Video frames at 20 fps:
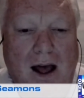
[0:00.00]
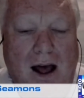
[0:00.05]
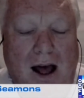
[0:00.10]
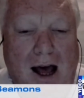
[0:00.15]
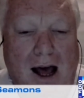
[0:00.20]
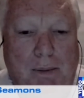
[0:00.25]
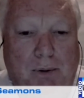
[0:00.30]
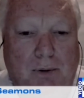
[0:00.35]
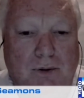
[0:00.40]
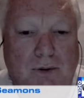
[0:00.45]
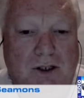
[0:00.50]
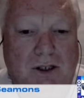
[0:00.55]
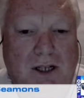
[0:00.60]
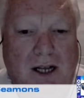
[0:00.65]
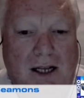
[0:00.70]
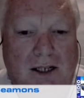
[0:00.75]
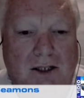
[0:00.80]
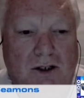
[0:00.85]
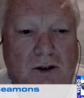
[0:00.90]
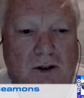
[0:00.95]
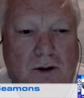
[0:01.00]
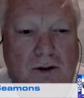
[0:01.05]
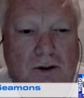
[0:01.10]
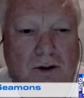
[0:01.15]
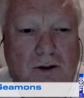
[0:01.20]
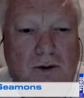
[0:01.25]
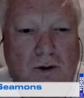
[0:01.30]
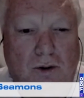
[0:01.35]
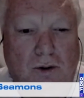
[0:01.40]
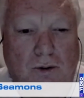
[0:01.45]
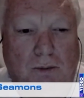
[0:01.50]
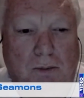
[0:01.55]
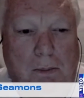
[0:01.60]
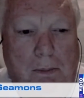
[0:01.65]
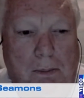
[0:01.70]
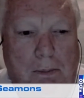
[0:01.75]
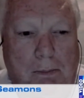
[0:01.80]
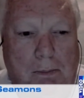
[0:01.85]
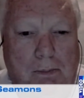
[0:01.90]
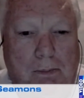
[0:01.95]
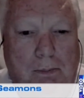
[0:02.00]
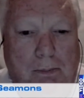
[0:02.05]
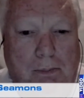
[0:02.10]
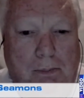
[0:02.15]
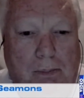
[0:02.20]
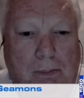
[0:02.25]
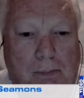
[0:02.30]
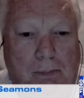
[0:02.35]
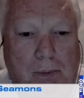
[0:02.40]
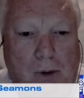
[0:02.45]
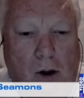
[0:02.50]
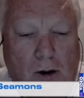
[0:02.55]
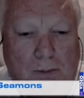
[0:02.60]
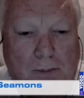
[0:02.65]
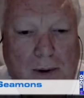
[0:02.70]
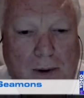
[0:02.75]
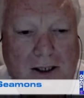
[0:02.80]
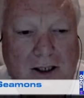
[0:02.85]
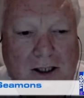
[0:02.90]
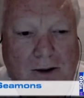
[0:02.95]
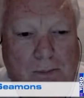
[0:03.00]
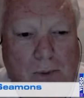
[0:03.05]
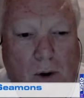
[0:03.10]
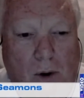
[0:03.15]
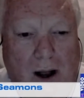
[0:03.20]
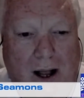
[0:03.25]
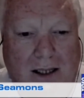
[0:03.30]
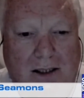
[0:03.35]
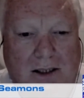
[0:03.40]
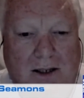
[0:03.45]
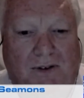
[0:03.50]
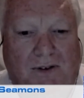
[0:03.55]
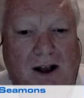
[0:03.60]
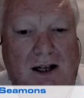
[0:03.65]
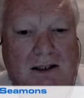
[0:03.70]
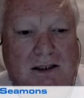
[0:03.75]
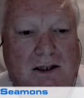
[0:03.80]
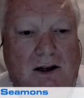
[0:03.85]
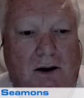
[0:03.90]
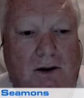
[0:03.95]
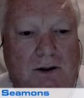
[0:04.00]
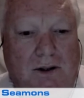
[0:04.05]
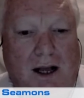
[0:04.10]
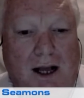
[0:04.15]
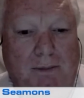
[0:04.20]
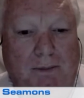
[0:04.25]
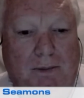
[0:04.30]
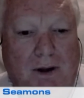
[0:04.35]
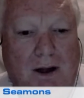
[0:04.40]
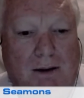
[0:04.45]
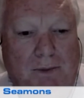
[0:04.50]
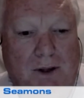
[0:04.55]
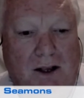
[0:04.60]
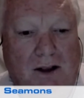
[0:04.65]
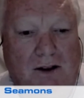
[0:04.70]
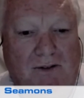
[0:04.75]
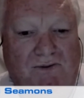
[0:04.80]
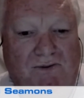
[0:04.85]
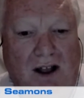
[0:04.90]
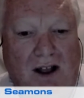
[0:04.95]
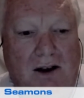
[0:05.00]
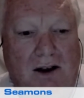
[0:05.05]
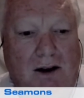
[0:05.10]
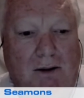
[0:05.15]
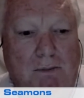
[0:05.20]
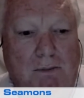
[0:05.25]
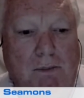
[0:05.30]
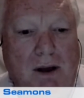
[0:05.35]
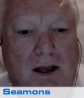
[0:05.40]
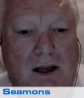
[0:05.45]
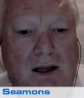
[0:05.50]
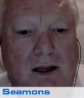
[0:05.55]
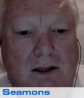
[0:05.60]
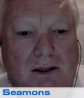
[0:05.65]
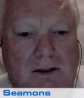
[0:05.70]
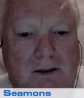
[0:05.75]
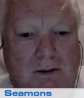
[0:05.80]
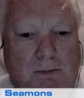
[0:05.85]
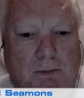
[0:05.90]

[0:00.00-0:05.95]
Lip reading: Apple tends not to do blockbuster buyouts of household name companies valued in millions